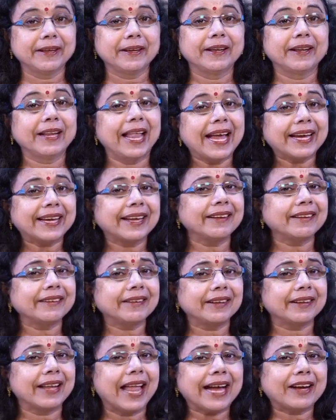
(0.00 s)
Lack, in,
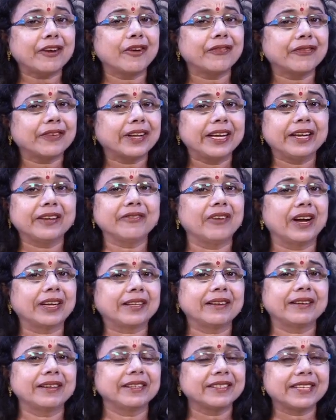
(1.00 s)
lack of clean
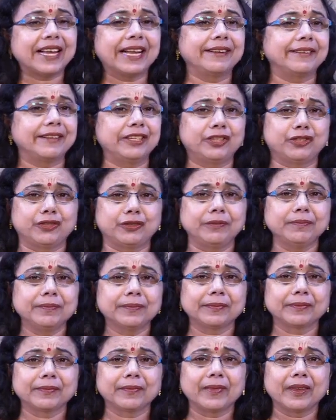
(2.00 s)
water and sanitation
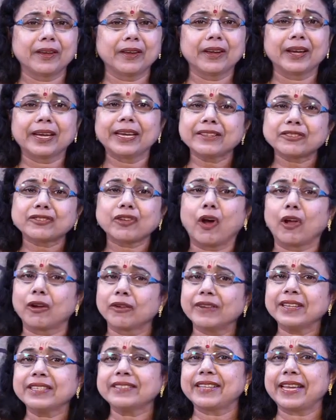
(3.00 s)
is
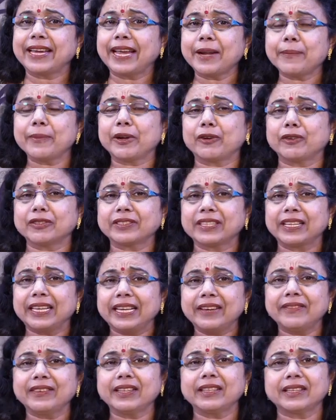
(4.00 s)
always there because they
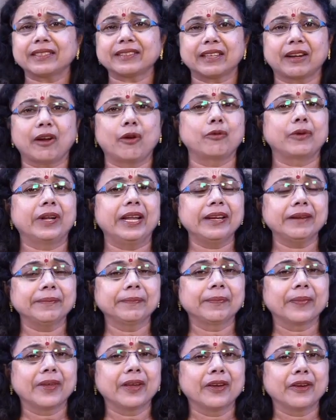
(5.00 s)
live in the surrounding
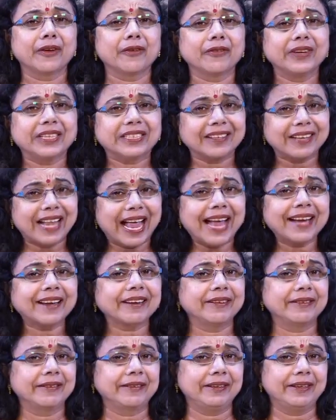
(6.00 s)
which
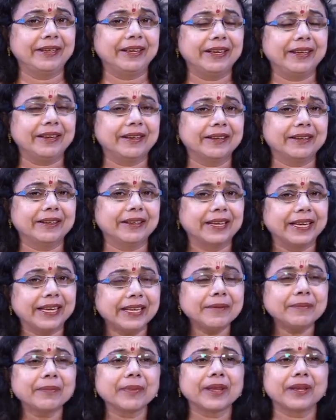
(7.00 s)
lack in
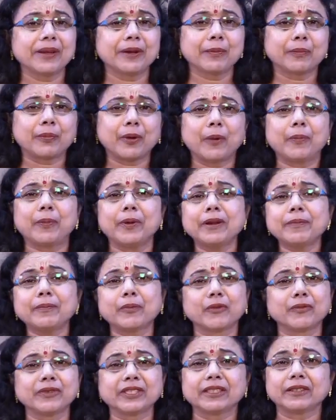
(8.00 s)
proper
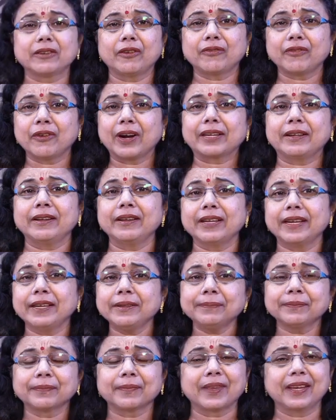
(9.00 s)
provision of water and
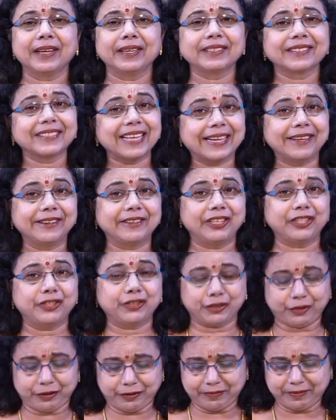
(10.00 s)

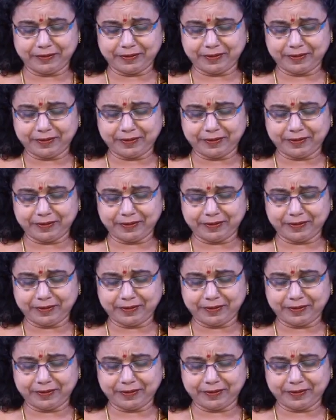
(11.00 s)
sanitation.